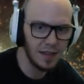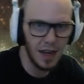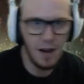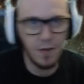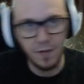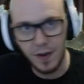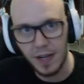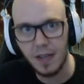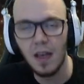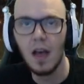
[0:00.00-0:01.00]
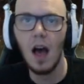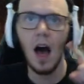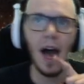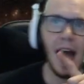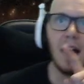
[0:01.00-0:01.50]
and everything.
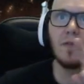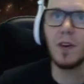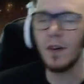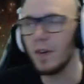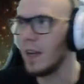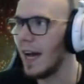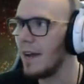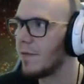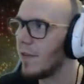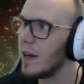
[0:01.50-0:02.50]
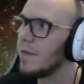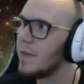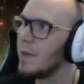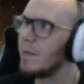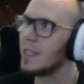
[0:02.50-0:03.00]
I have got a light in front of
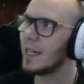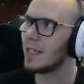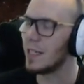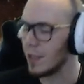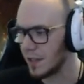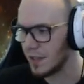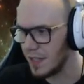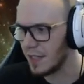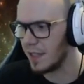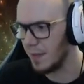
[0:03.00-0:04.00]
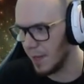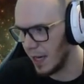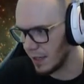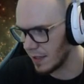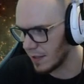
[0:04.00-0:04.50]
me, which actually costs
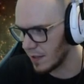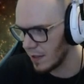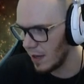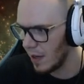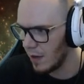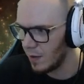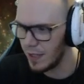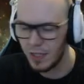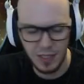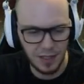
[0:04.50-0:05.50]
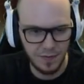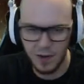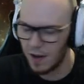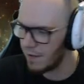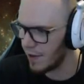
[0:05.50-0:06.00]
$60, which is
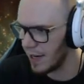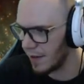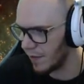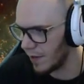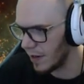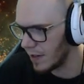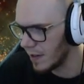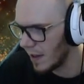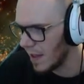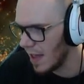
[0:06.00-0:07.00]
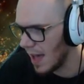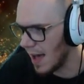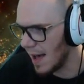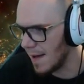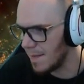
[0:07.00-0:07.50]
very, very different.
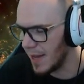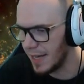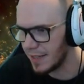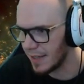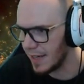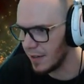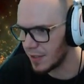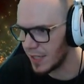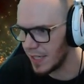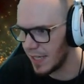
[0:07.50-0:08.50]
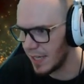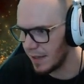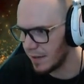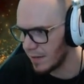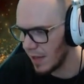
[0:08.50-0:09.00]
And it's an LED